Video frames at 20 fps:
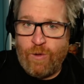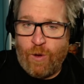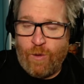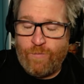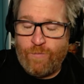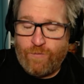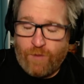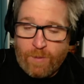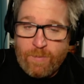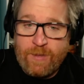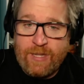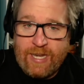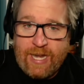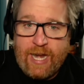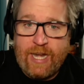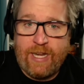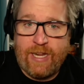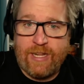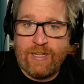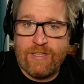from
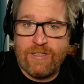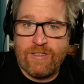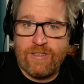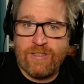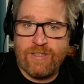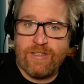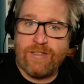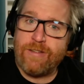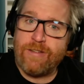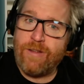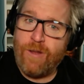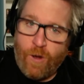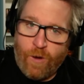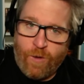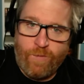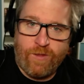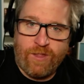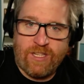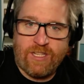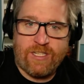Canadians
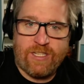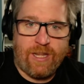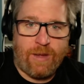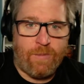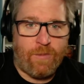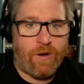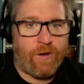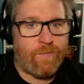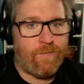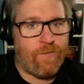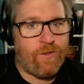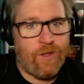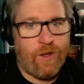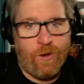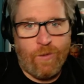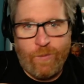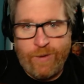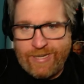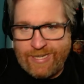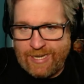over the summer.
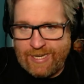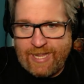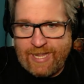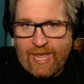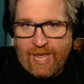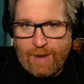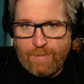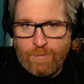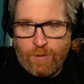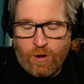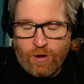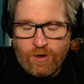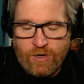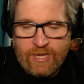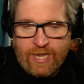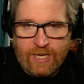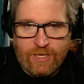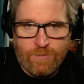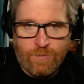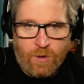We did
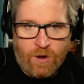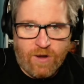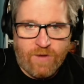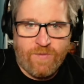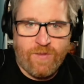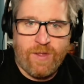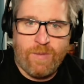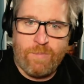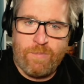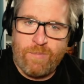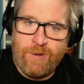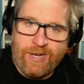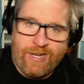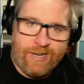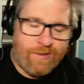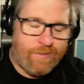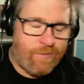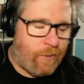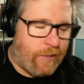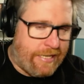catch part of it,
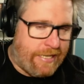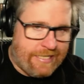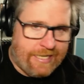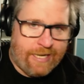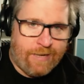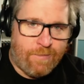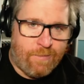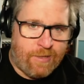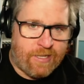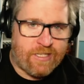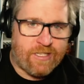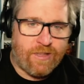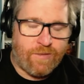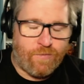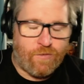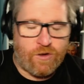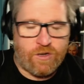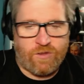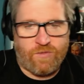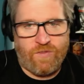but we did miss the
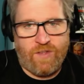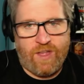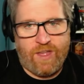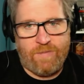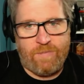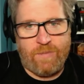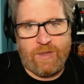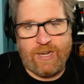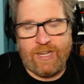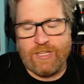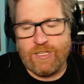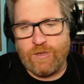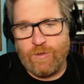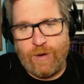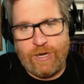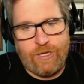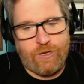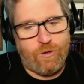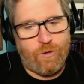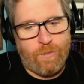first 5 minutes, so I
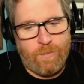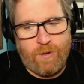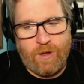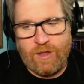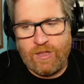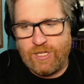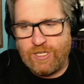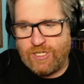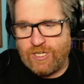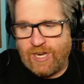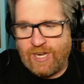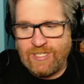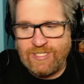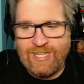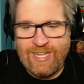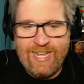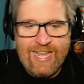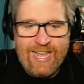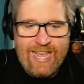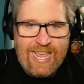do apologize,
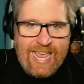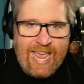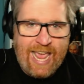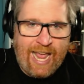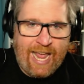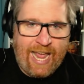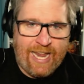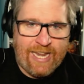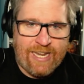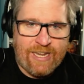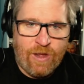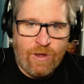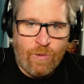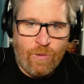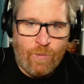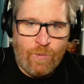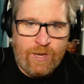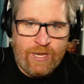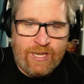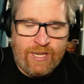and
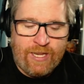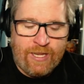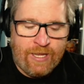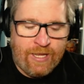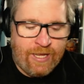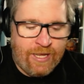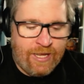we